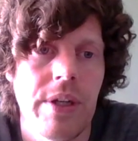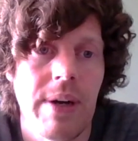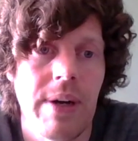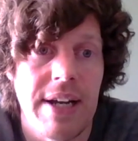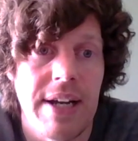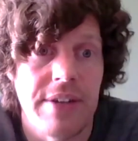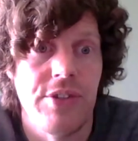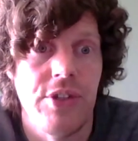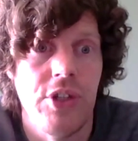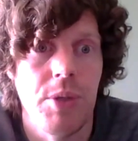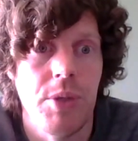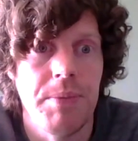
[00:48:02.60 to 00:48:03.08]
know
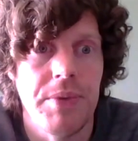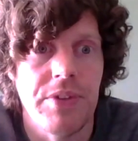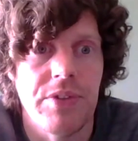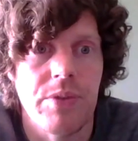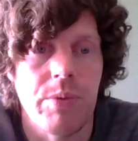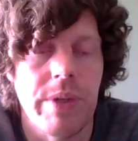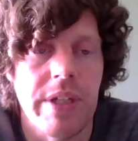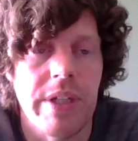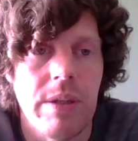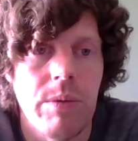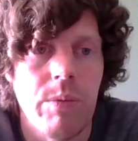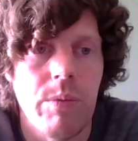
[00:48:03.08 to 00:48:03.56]
as humans
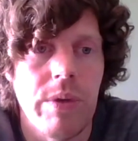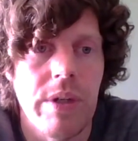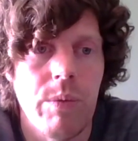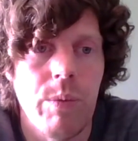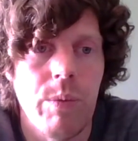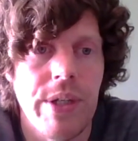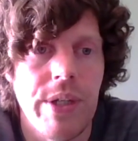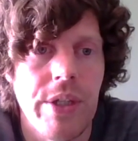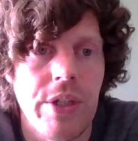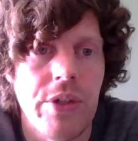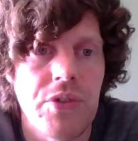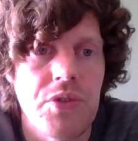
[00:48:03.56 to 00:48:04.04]
we we,
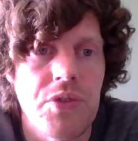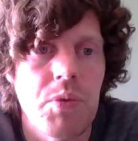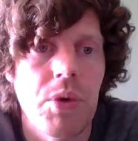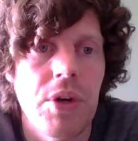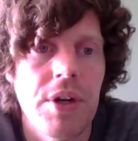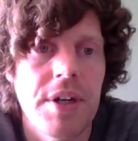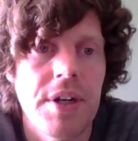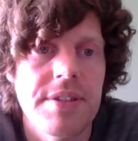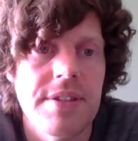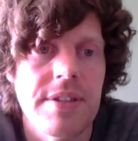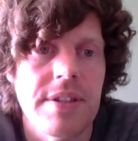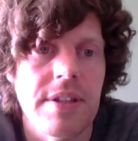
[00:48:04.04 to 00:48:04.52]
we use
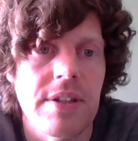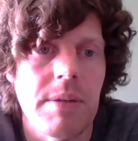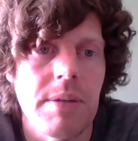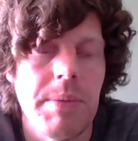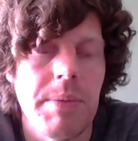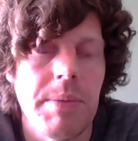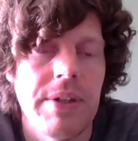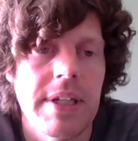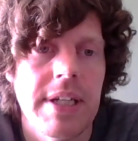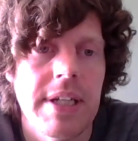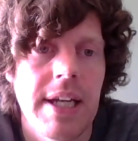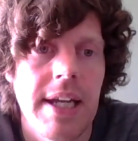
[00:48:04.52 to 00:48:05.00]
words to
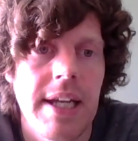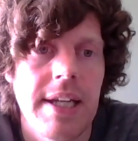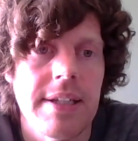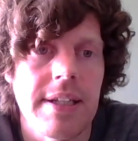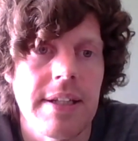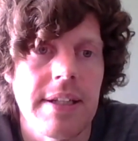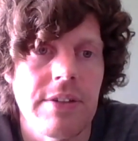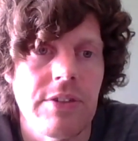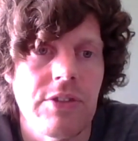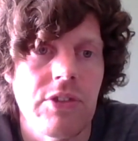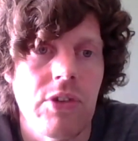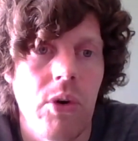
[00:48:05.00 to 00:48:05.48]
communicate
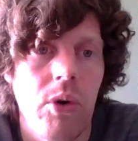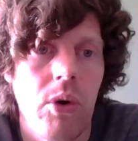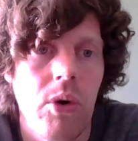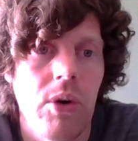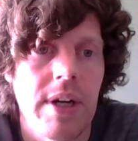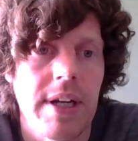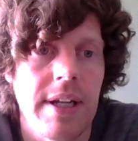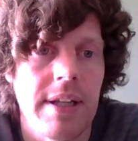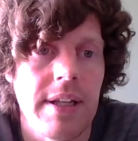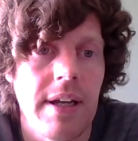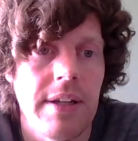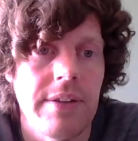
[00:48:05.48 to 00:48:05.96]
and to
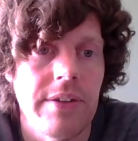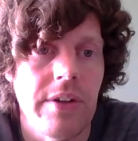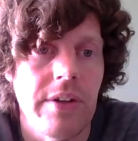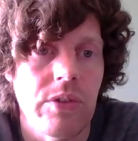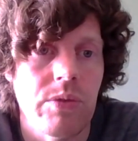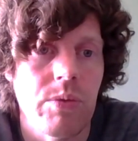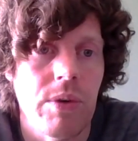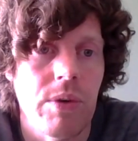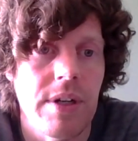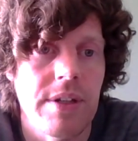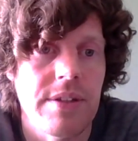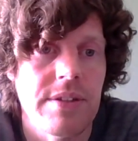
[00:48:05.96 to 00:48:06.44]
talk and, and
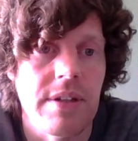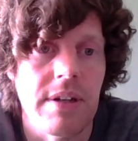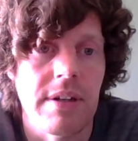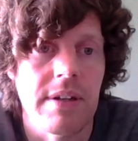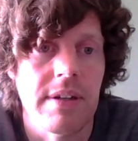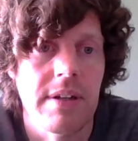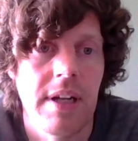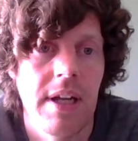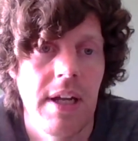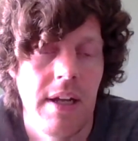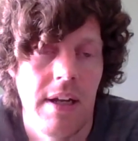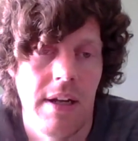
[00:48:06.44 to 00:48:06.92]
those words
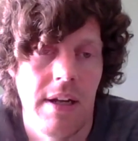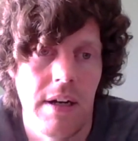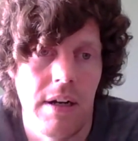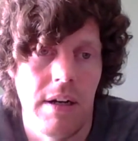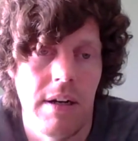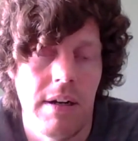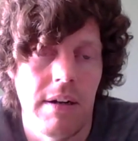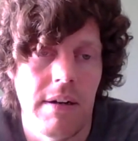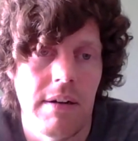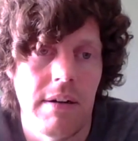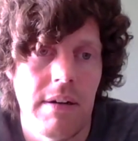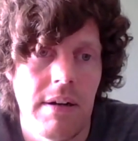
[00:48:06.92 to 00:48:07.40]
are
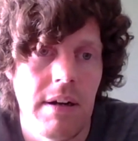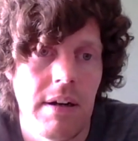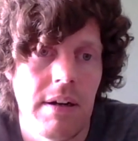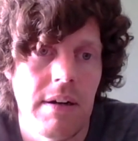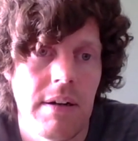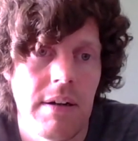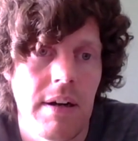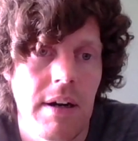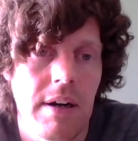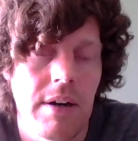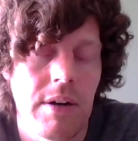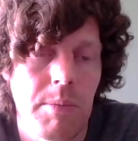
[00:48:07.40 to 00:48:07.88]
are,
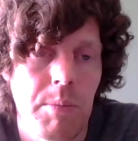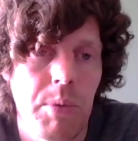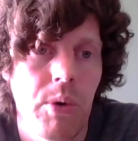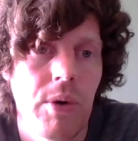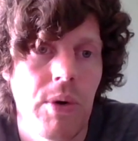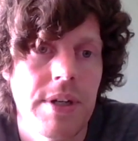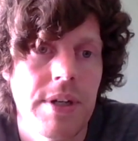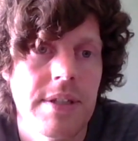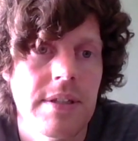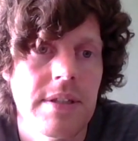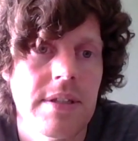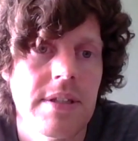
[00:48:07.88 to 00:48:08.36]
are, are
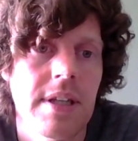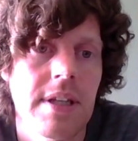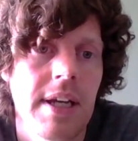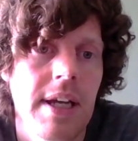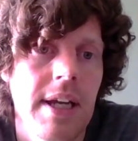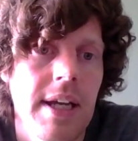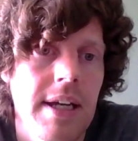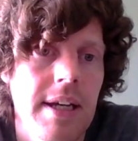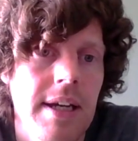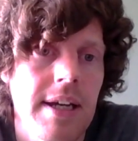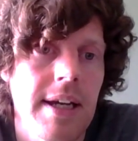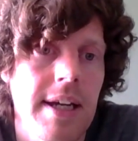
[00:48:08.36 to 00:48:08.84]
important
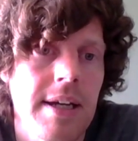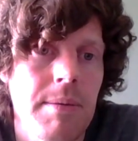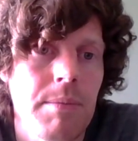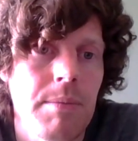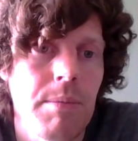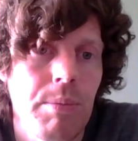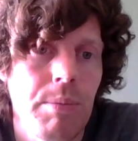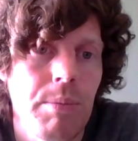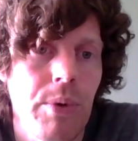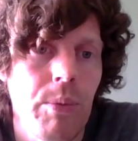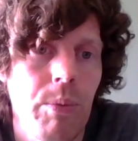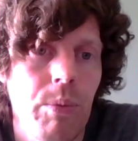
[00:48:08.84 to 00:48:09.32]

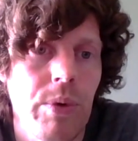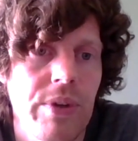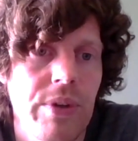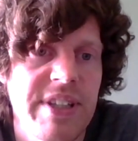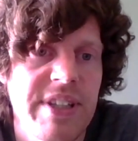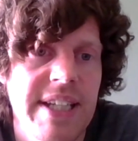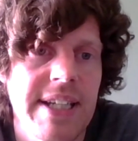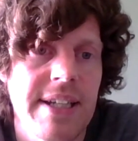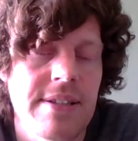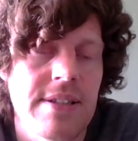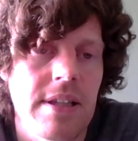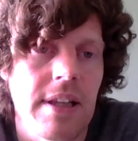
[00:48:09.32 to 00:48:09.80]
um, but with
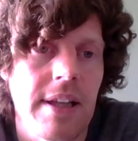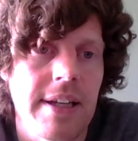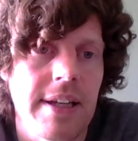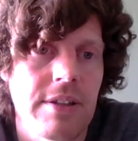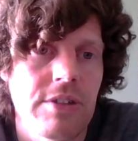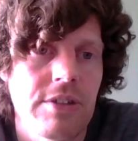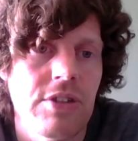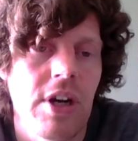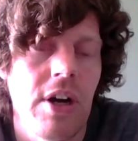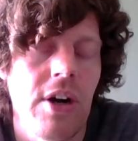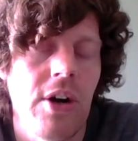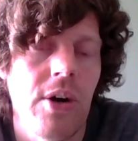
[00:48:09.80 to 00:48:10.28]
things like
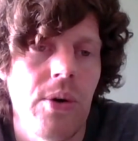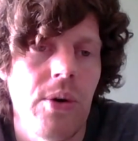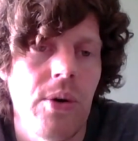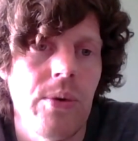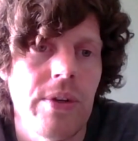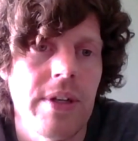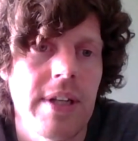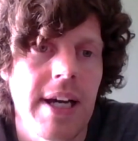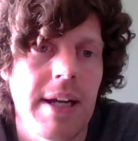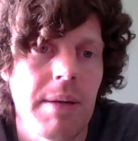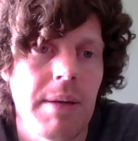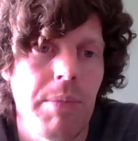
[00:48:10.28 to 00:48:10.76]

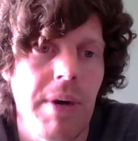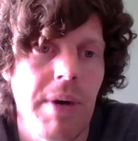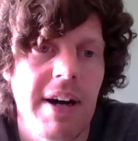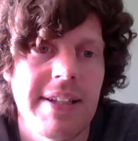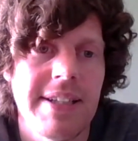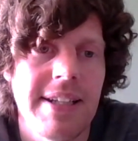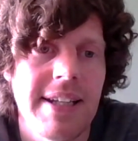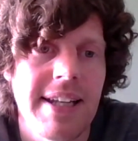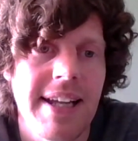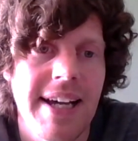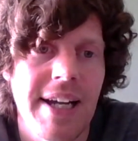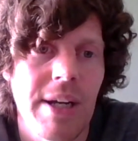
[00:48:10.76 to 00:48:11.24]
tone and
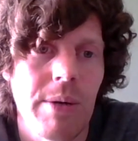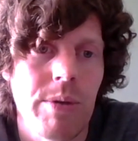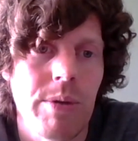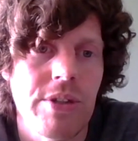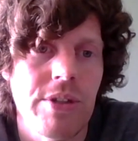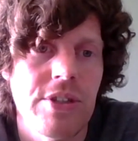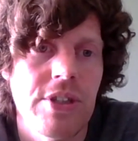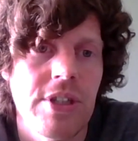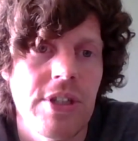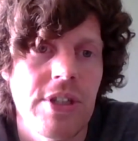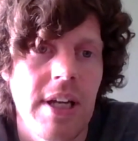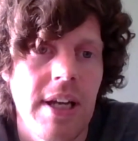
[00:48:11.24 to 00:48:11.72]
body
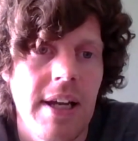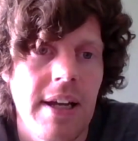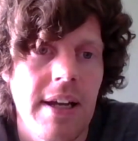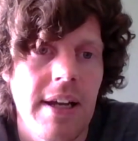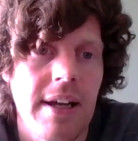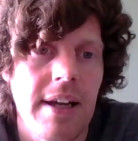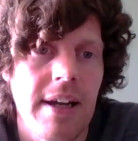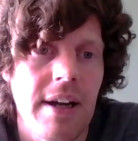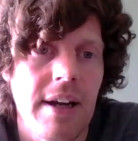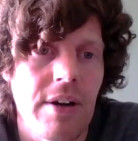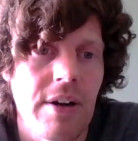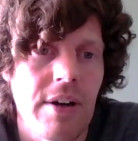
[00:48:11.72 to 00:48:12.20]
language
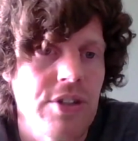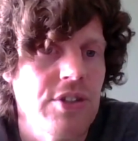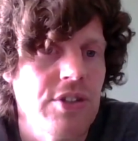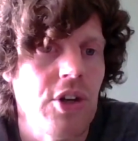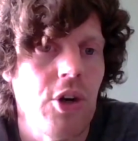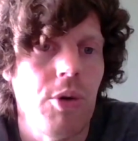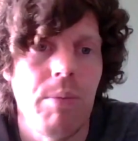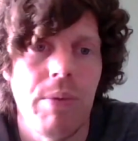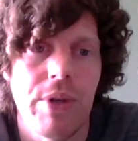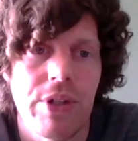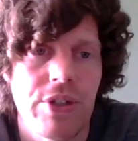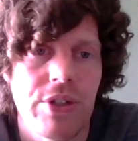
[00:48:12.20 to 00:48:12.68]
uh, are
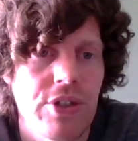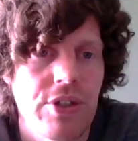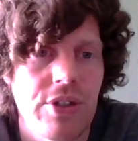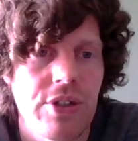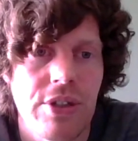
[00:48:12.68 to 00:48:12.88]
so much